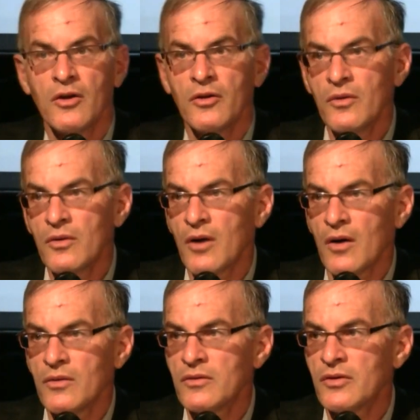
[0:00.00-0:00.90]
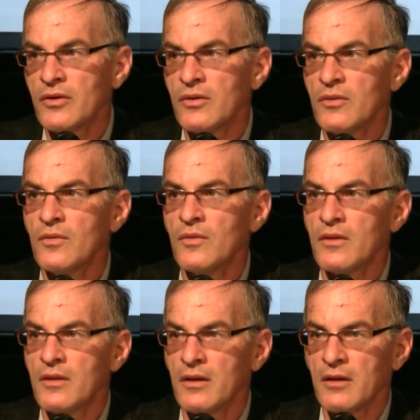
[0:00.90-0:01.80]
you go
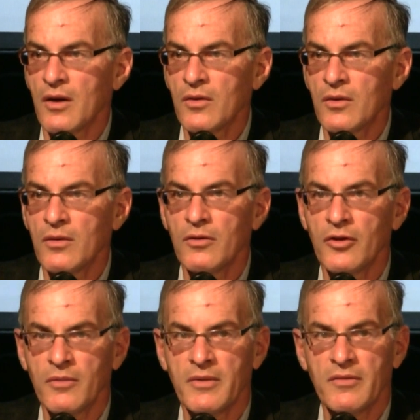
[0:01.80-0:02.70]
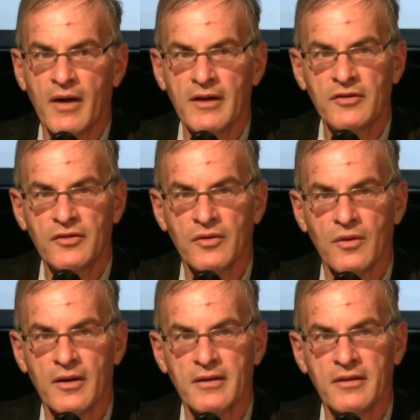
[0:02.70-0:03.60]
to the local human rights
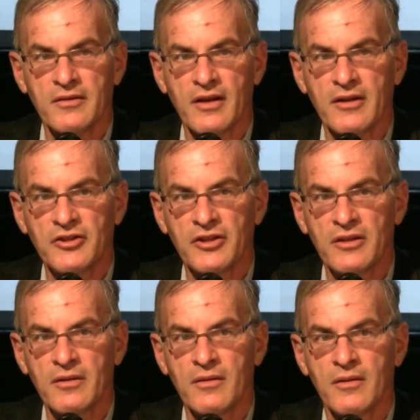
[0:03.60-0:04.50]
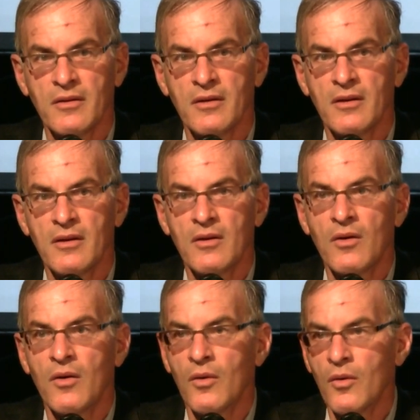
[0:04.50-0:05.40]
organization
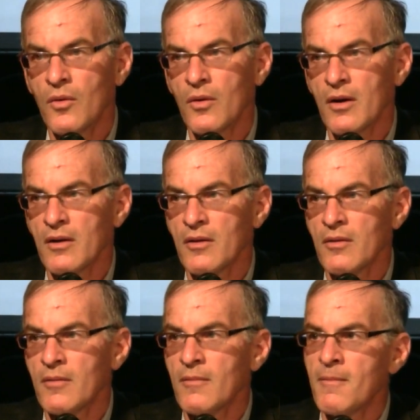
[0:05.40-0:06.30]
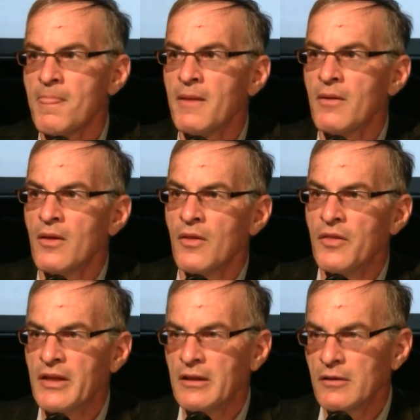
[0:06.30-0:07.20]
or
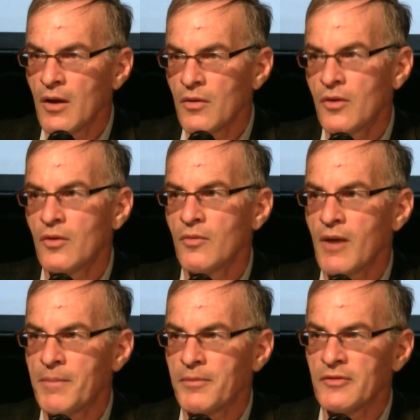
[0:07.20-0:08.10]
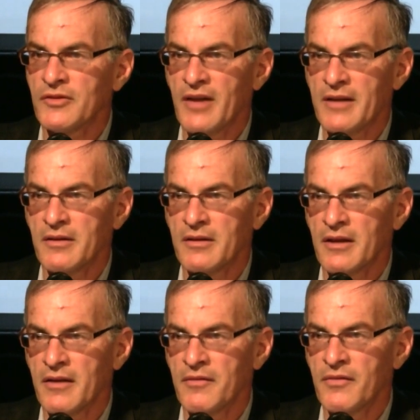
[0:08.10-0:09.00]
the local
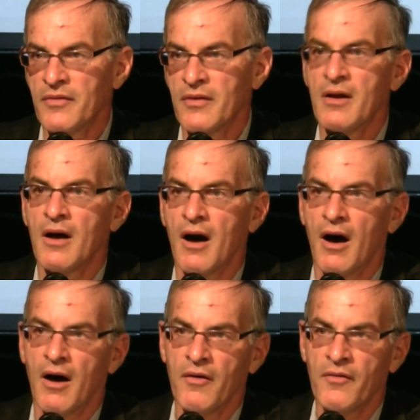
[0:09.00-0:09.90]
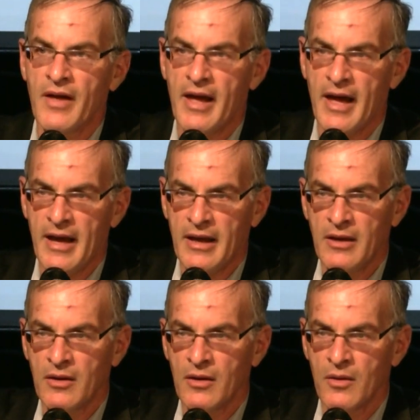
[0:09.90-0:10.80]
representative of
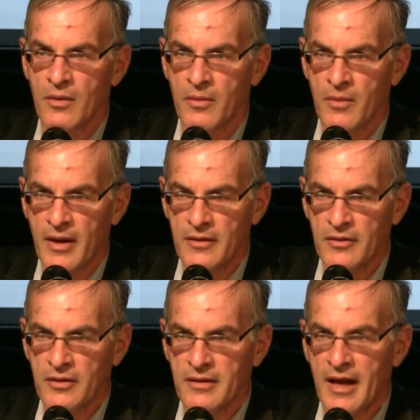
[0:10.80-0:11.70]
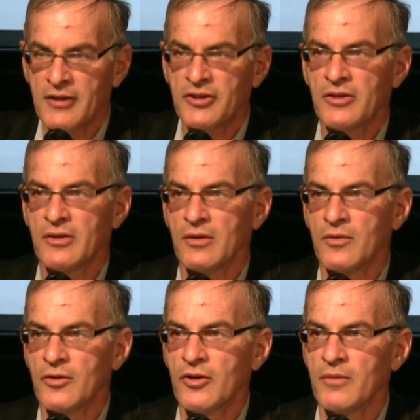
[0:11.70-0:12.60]
an
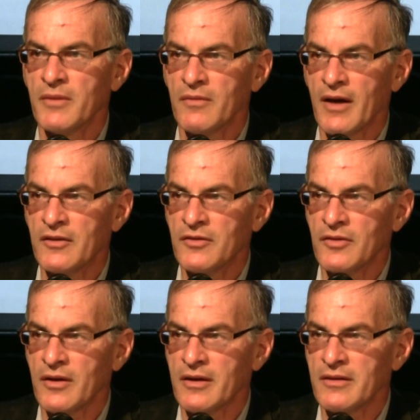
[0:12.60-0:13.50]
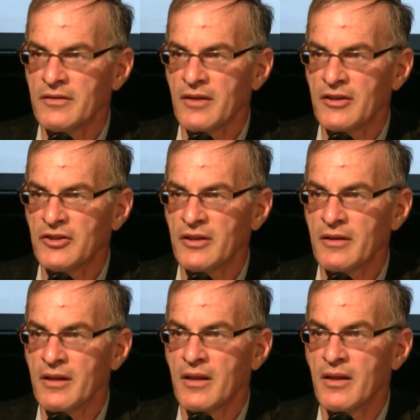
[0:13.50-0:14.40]
international human rights
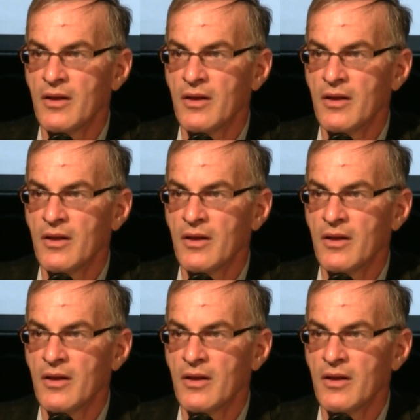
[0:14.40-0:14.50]
organization.